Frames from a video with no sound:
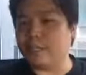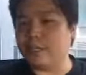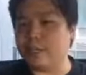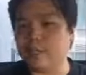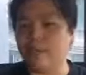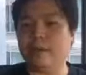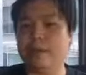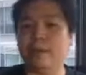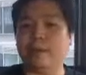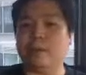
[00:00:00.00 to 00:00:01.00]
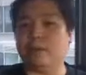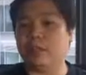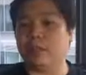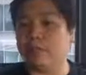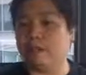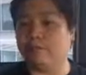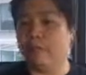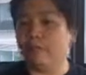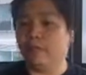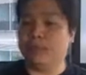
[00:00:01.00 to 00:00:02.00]
in email, you might want to have
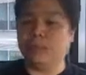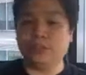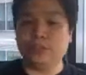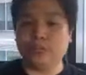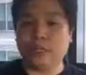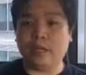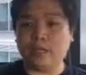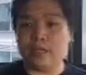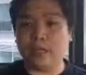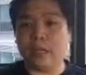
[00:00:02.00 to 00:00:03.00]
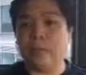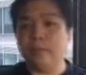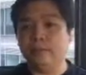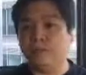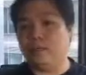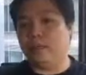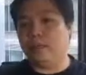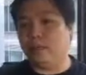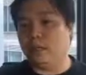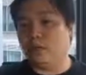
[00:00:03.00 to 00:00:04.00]
HTML
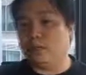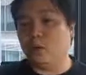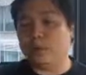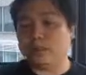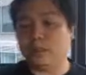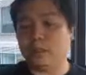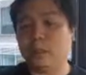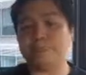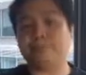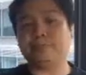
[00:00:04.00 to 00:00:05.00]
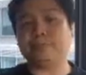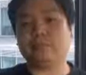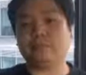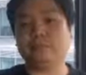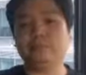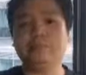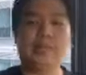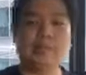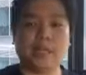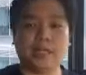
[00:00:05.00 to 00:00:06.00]
code,
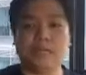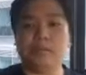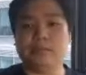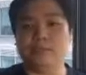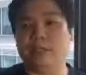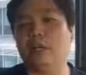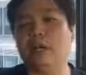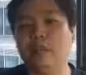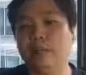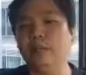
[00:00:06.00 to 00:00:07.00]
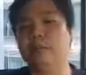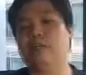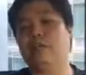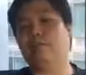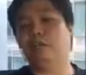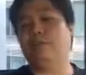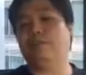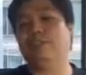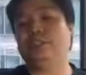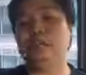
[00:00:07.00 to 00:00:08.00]
because our emails now receive
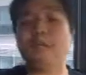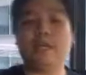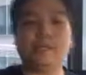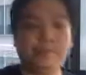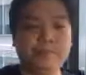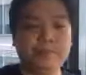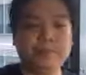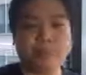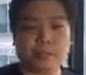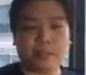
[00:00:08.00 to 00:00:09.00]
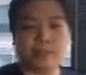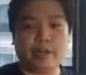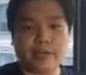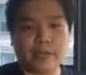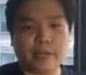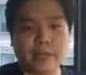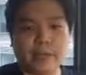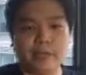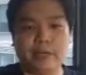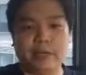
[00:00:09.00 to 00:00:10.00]
HTML, but for
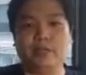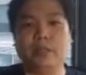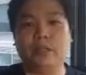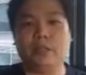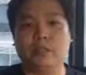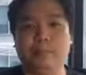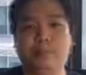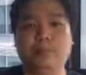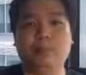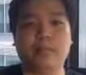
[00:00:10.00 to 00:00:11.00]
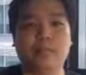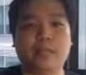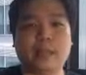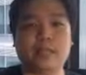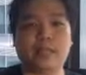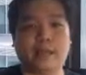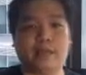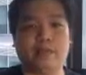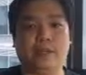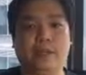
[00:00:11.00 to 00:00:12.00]
SMS, you might want to be more text
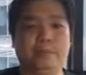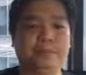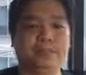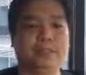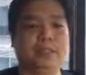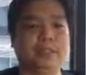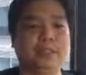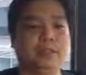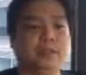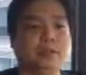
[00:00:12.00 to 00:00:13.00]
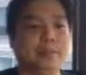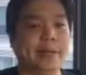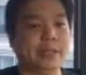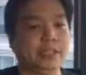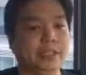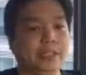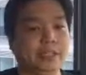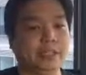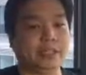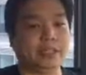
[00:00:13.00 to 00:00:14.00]
heavy. So my answer
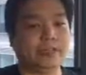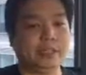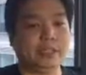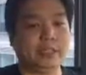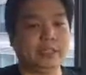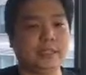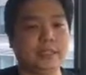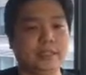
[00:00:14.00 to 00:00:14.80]
here is false. Let's see.